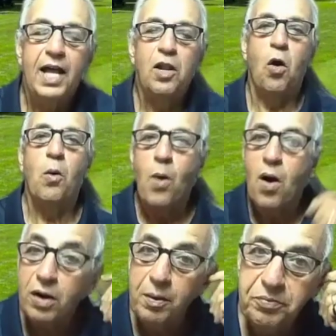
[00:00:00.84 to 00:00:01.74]
Hello and
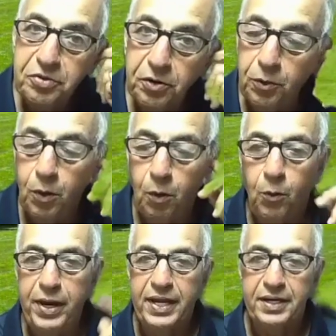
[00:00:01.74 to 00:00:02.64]
welcome to
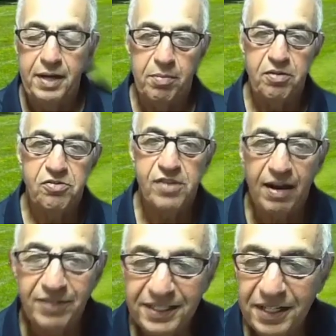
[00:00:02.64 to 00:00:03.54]
week number
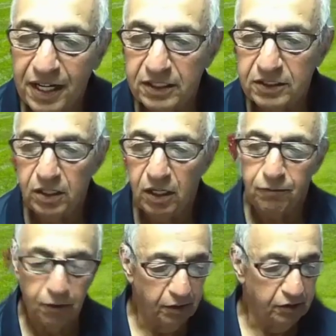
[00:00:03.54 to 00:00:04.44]
seven uh,
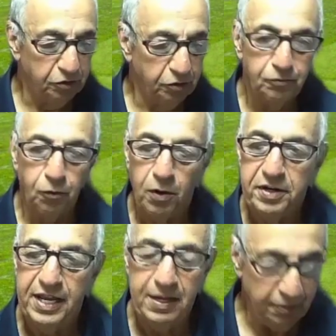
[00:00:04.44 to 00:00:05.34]
for June
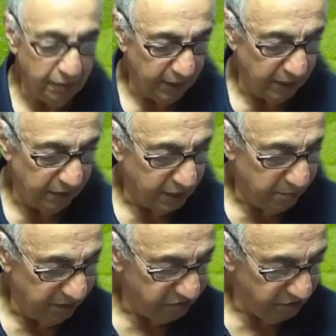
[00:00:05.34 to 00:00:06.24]
14th, uh, the
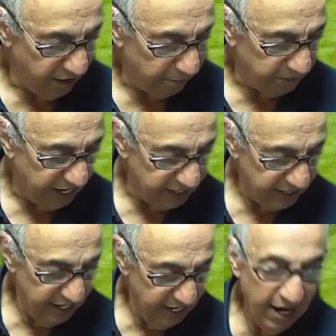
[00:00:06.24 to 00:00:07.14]
commish's update.
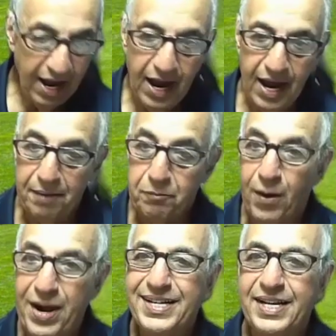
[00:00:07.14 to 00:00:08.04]
Uh,
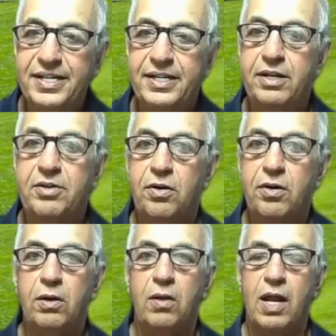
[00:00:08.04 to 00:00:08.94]
rain didn't deter
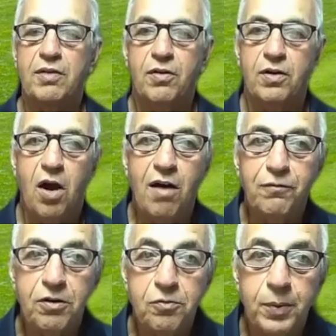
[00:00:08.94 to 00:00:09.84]
a lot of our
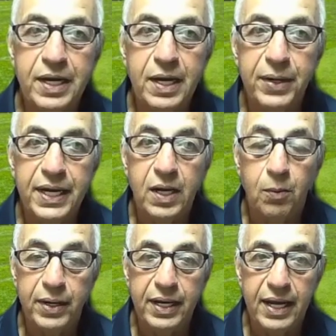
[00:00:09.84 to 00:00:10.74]
golfers. We we
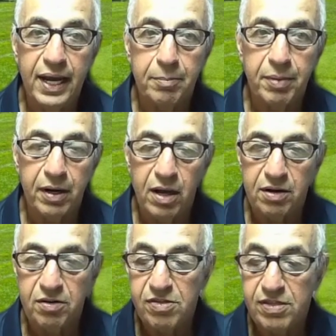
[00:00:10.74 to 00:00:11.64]
we had about
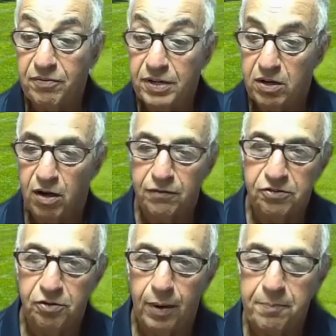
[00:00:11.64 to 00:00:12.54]
170 golfers
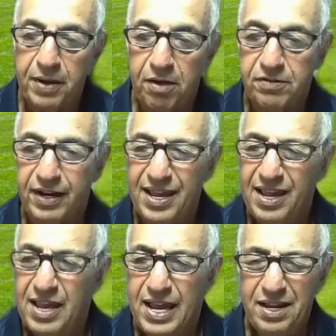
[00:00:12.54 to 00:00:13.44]
show up yesterday.
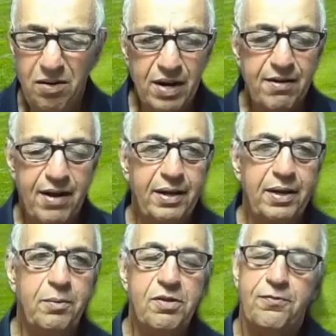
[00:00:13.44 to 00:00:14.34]
You know what? I,
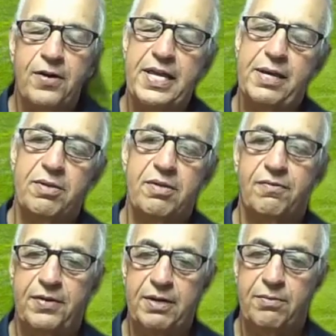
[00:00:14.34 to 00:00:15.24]
it was funny. It was a
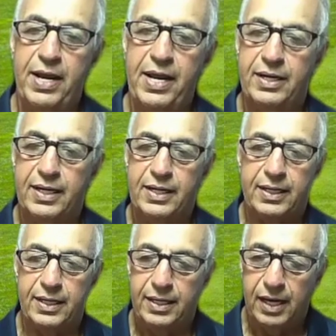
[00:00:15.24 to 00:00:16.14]
funny rain. Like
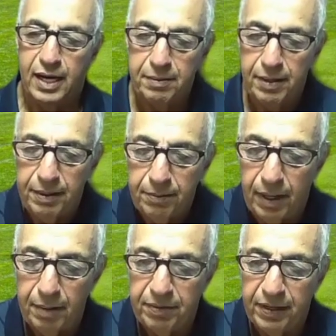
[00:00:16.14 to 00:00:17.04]
uh, I
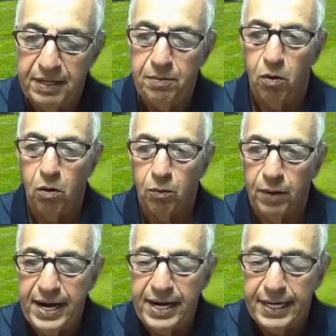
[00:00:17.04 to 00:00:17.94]
I played in the whole
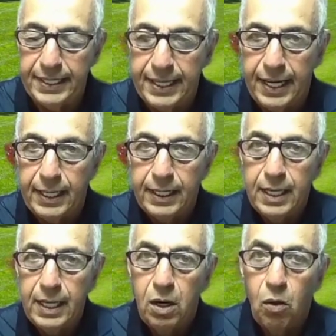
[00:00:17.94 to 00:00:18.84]
rain, and uh,
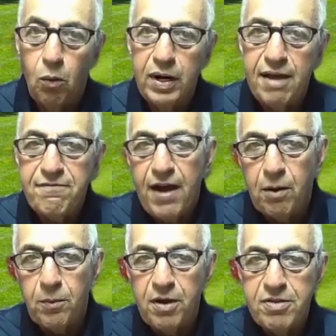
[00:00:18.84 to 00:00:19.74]
what I
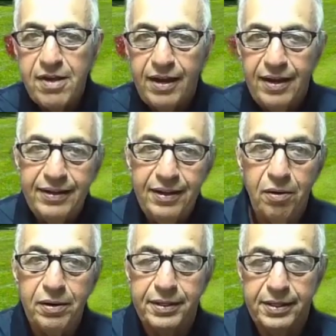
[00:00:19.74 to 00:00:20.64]
found was, uh, you
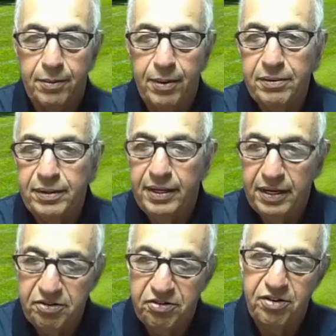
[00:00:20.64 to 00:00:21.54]
know, you'd go out, you
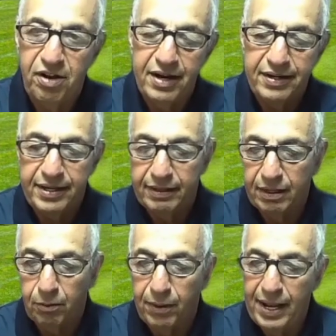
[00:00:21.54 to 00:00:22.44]
hit your shot, you get a
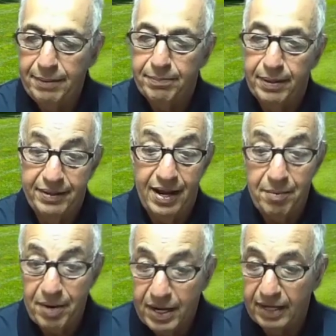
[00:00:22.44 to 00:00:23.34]
little wet. By the
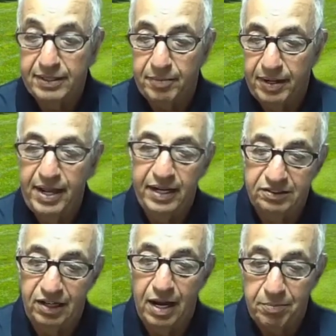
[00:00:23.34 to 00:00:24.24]
time I got to my next
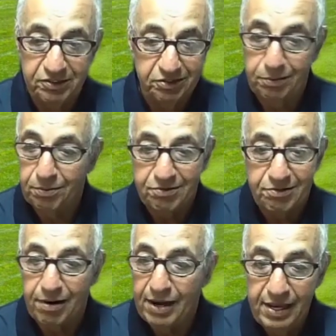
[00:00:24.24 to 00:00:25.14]
shot, my shirt was
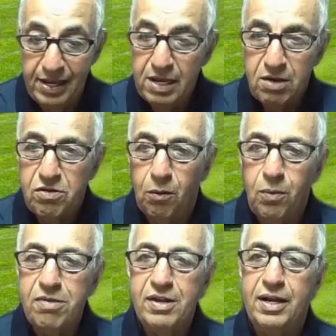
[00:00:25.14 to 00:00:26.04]
dry. So it
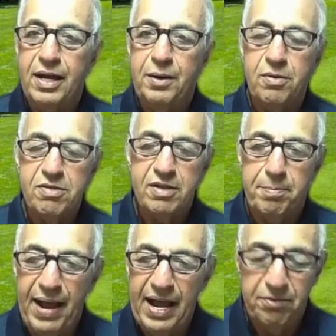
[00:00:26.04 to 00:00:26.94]
wasn't a it wasn't a
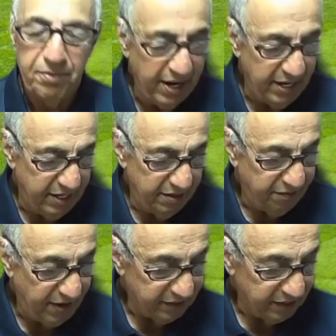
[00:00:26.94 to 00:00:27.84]
bad rain. In
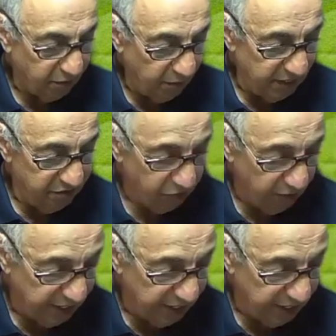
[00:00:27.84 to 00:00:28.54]
fact, I quite enjoyed